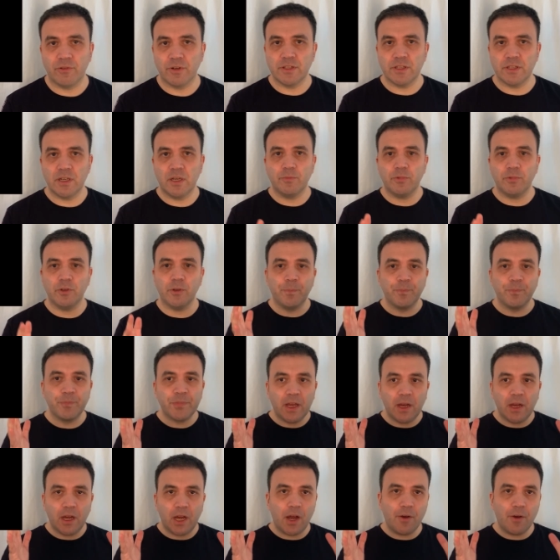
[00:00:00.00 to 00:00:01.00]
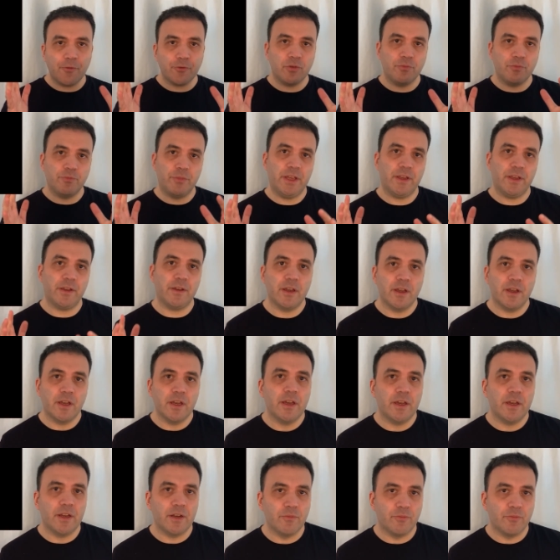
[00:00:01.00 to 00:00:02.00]
example, how to make
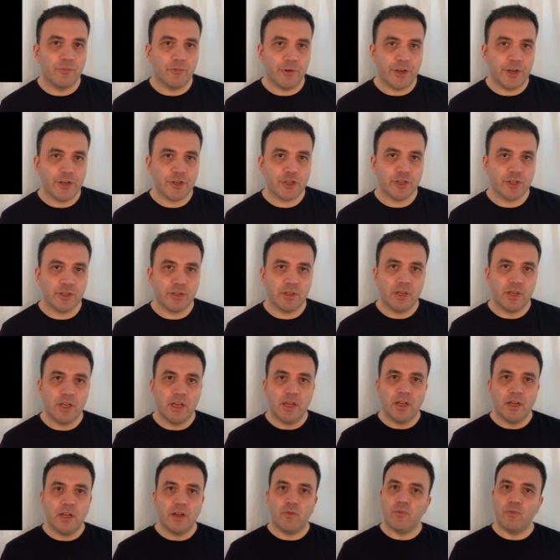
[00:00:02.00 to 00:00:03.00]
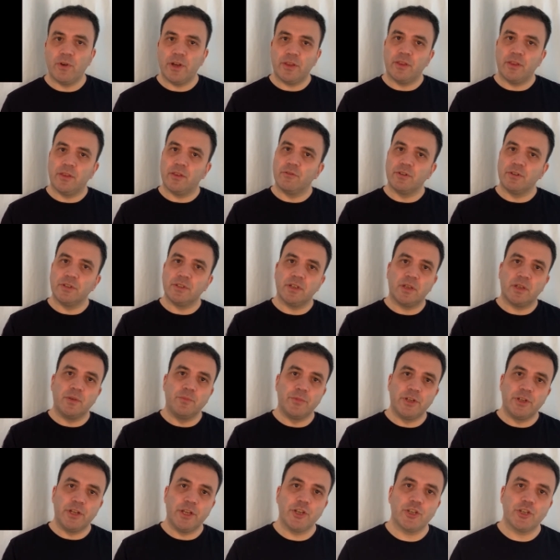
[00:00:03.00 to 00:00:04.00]
an impression when there is a
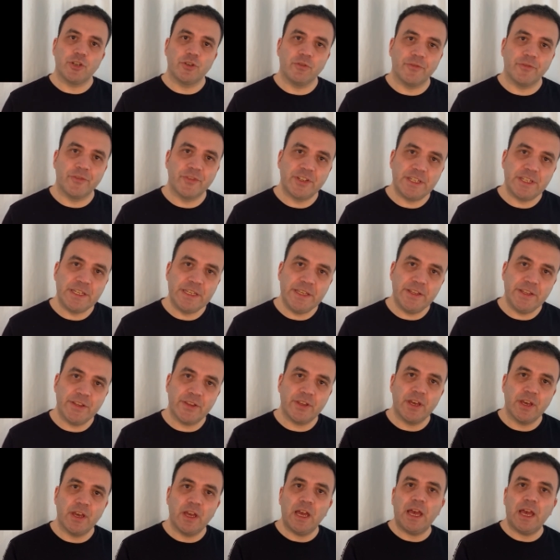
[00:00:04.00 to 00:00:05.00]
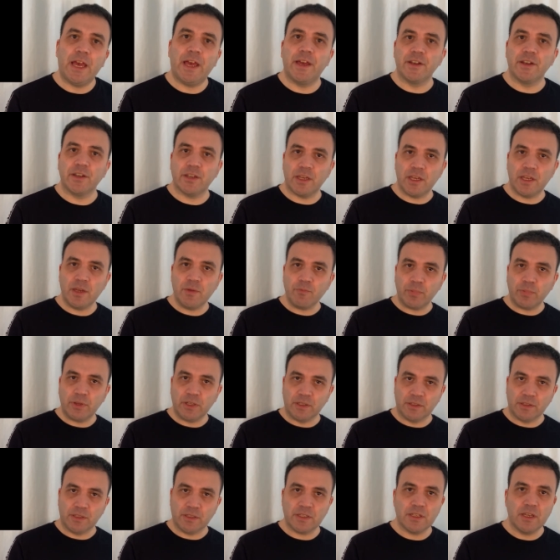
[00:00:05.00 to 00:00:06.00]
combination of teeth and
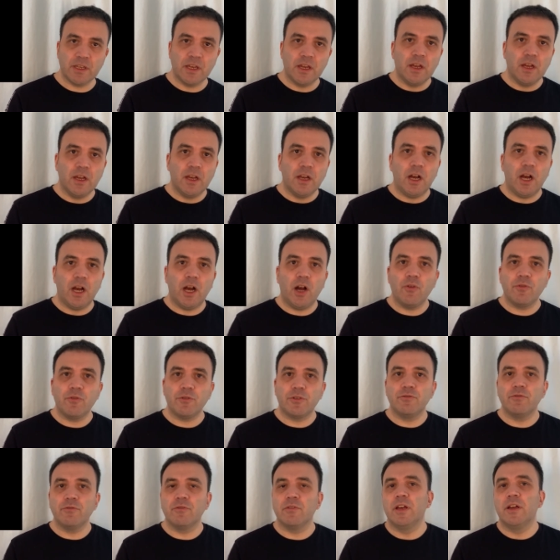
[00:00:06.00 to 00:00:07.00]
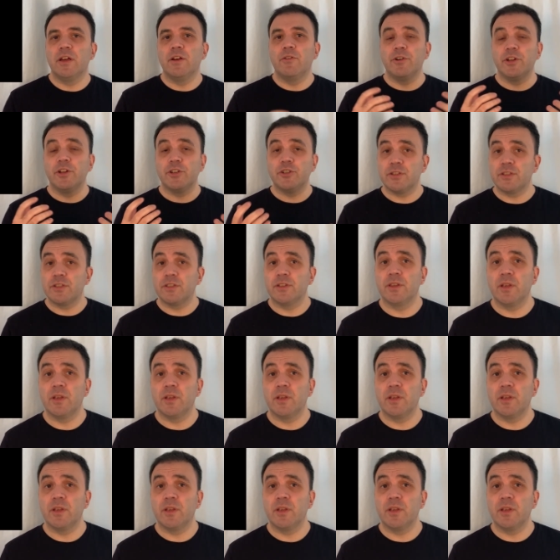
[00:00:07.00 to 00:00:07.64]
implants, how to register